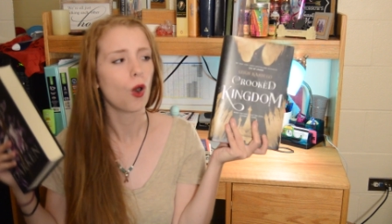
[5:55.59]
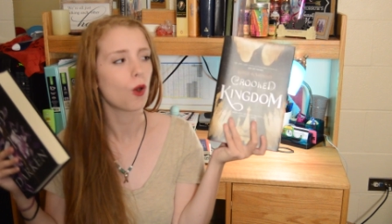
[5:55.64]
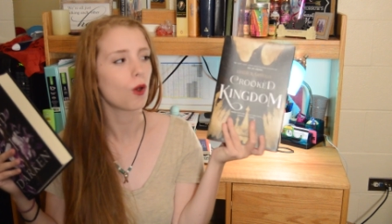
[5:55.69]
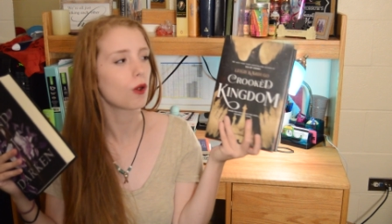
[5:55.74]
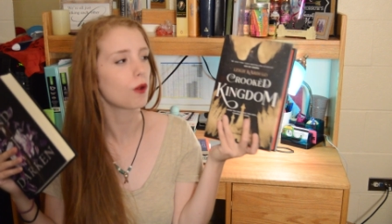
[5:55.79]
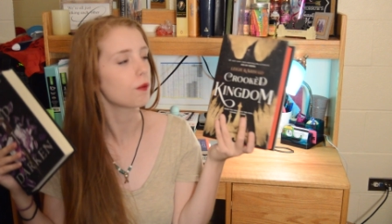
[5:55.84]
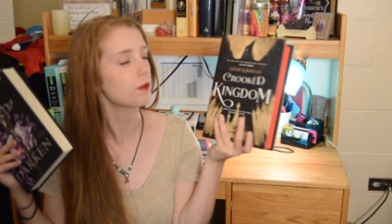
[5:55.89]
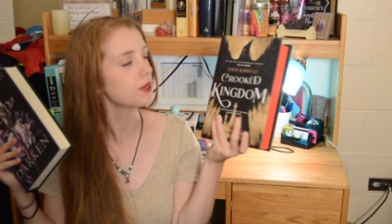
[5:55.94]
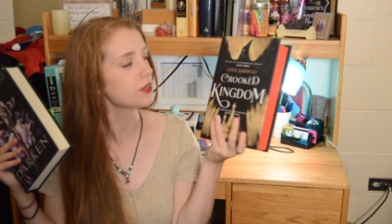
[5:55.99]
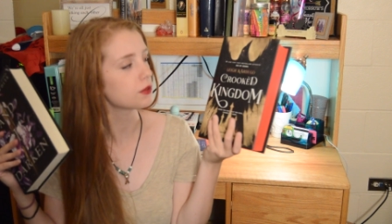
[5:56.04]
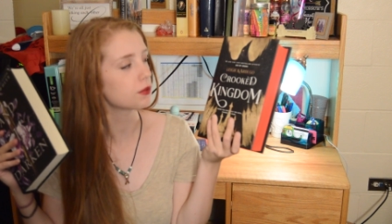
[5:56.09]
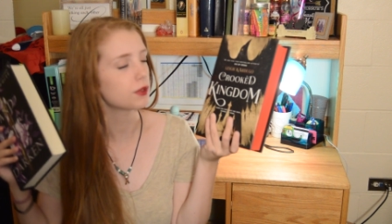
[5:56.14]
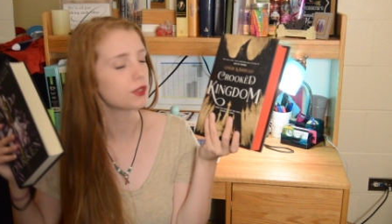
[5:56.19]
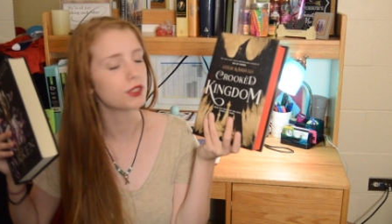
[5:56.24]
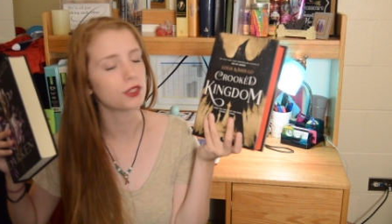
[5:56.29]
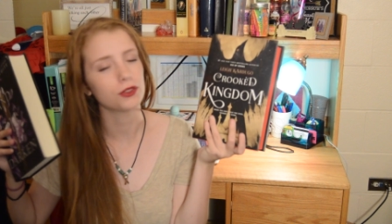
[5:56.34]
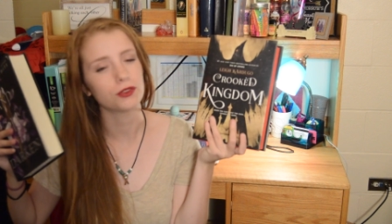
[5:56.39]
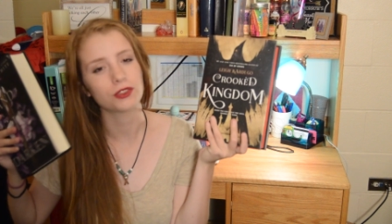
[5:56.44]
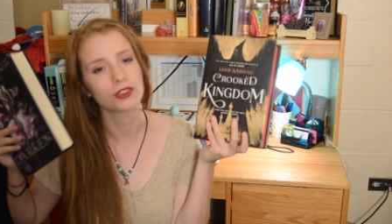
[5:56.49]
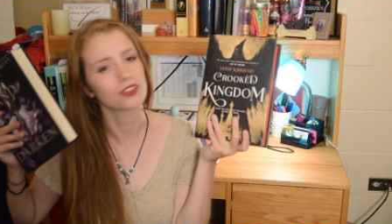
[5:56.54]
Or which
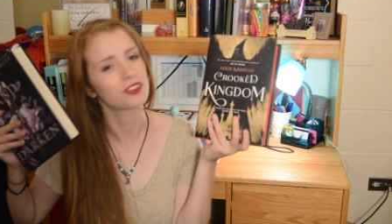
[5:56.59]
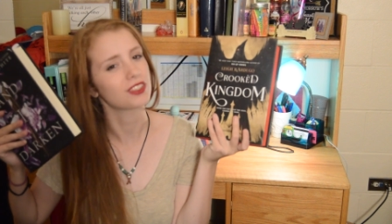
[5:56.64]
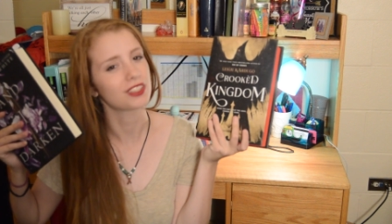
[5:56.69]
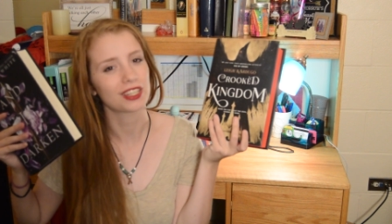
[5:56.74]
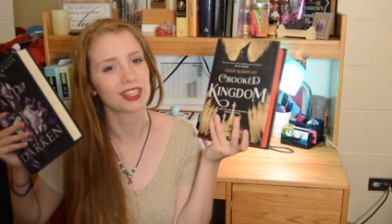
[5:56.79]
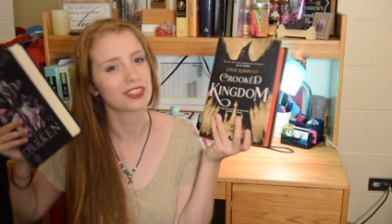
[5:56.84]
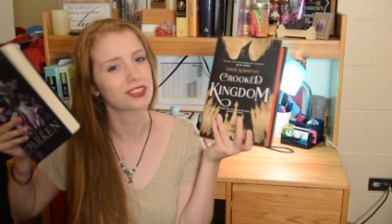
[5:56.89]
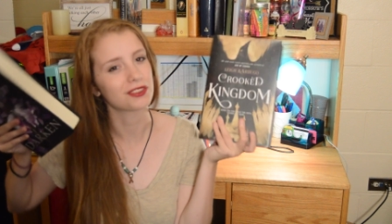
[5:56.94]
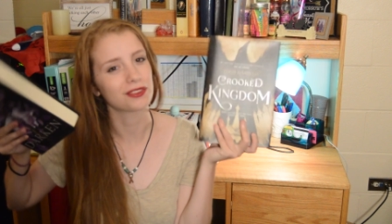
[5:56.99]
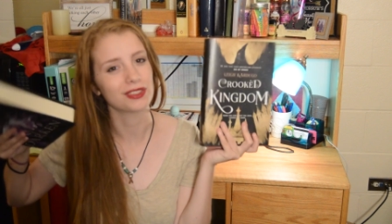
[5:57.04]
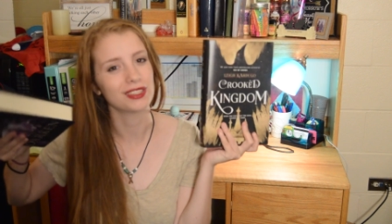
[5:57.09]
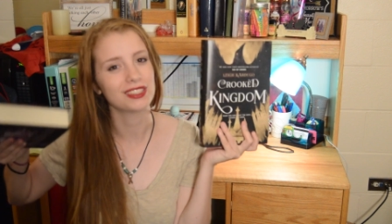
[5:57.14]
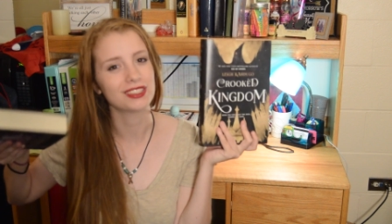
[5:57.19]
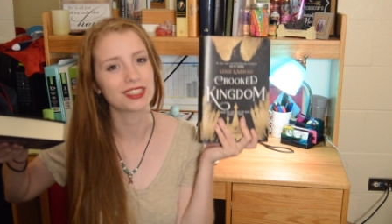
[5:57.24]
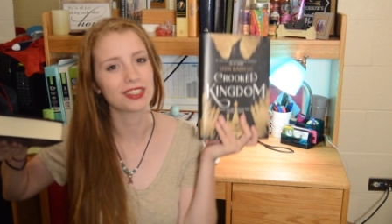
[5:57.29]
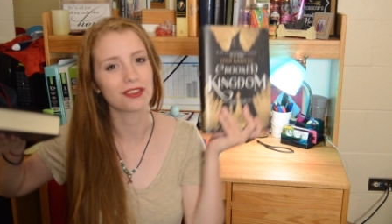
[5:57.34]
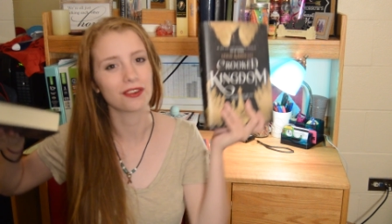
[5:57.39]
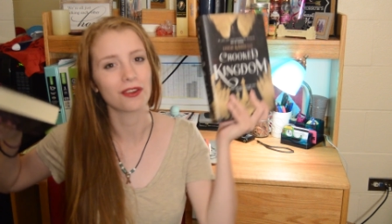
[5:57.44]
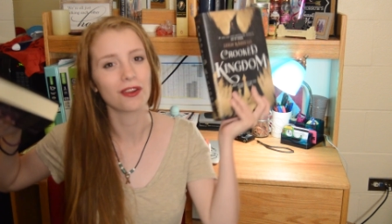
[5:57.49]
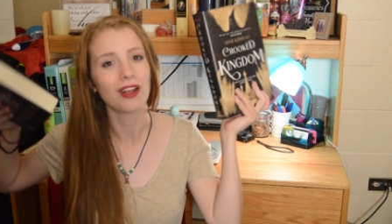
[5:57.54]
one do you just think I should read in
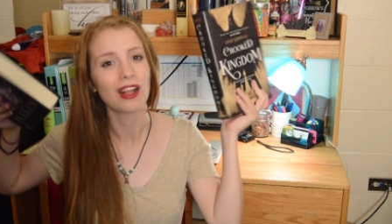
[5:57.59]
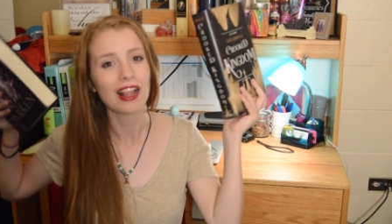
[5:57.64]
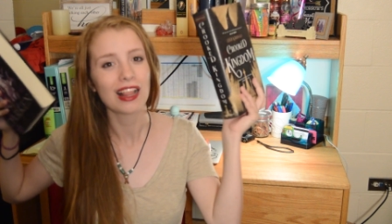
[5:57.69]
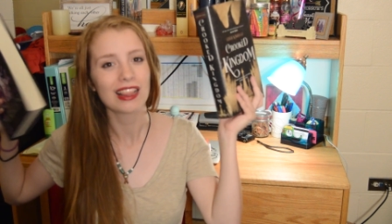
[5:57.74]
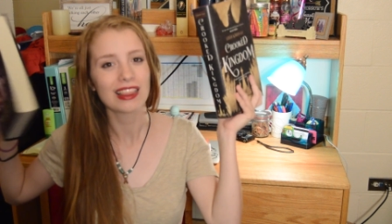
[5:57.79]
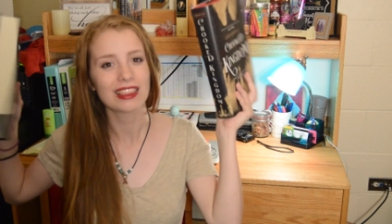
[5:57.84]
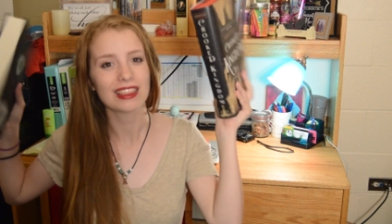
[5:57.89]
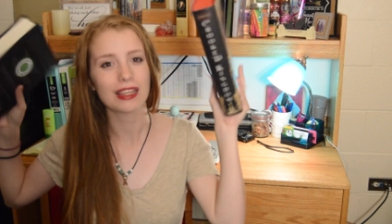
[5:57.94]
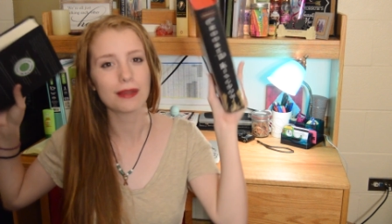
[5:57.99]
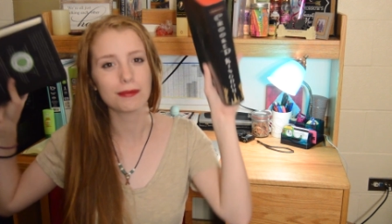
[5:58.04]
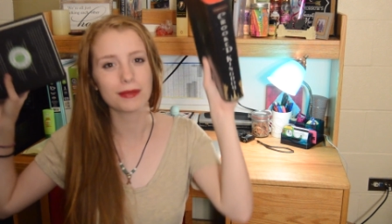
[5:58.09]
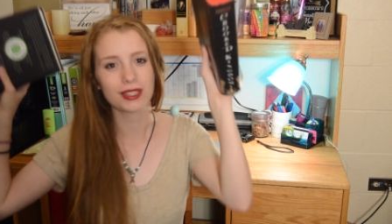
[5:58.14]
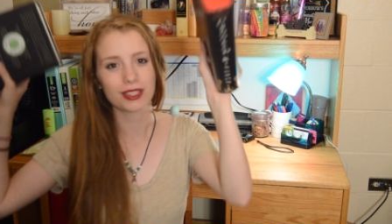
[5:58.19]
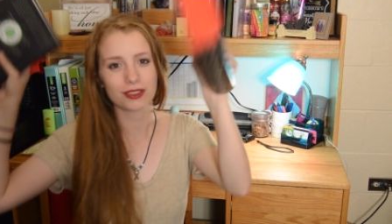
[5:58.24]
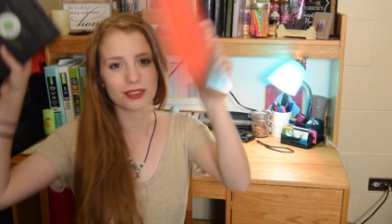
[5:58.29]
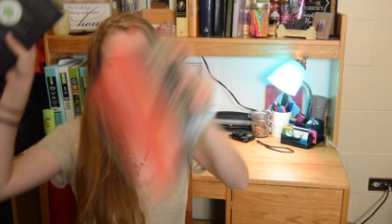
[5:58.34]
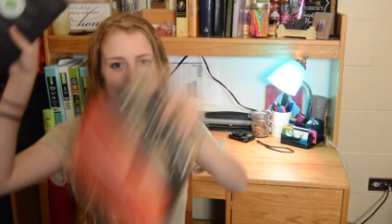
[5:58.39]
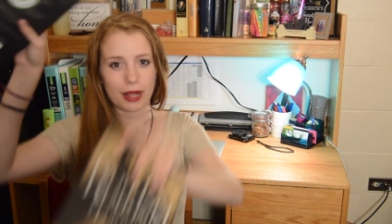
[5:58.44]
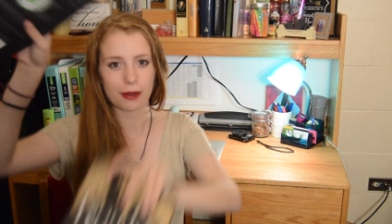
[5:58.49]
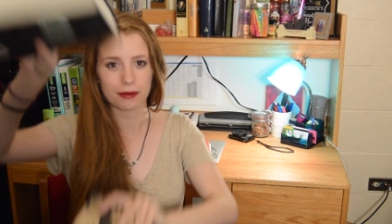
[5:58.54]
general? Let me
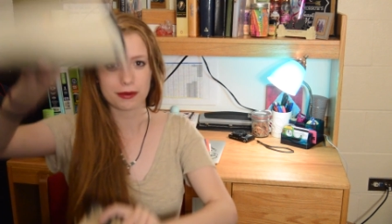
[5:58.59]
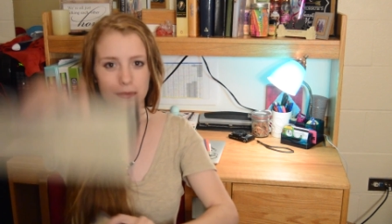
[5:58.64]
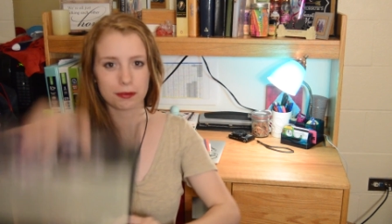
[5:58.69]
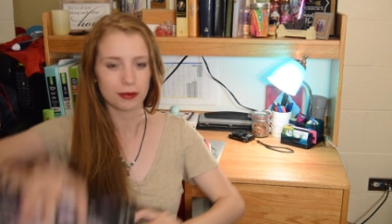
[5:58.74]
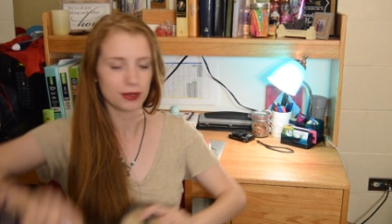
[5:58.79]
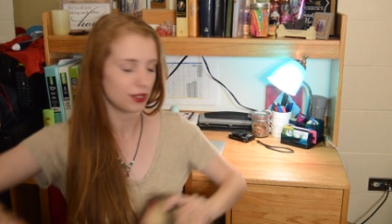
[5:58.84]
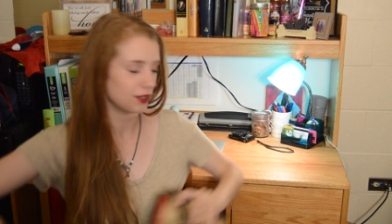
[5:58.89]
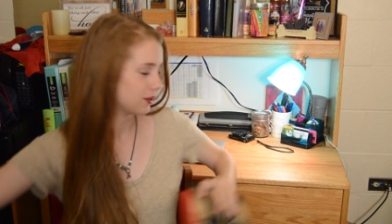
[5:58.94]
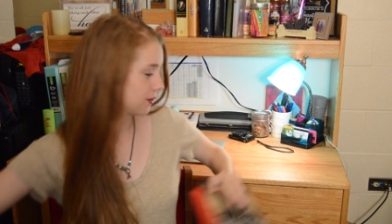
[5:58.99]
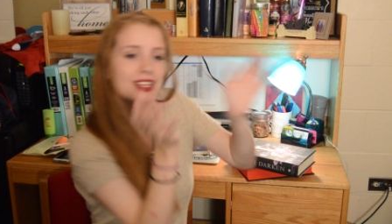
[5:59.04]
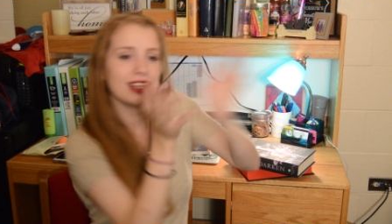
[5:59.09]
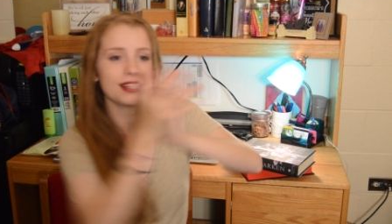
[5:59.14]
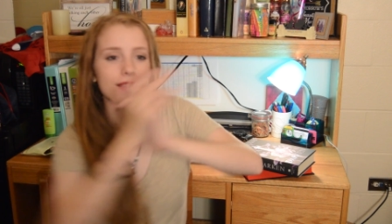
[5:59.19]
know in comments below.